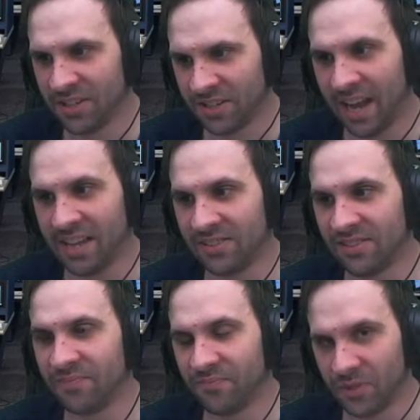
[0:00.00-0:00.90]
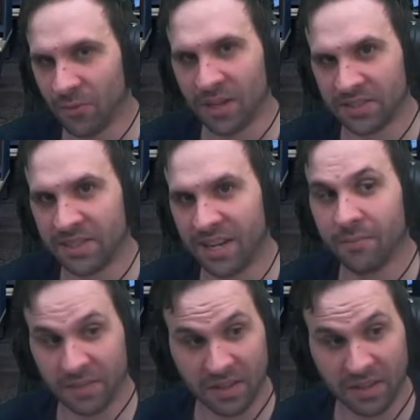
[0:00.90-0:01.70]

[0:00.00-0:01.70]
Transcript: Guys, you want to see up?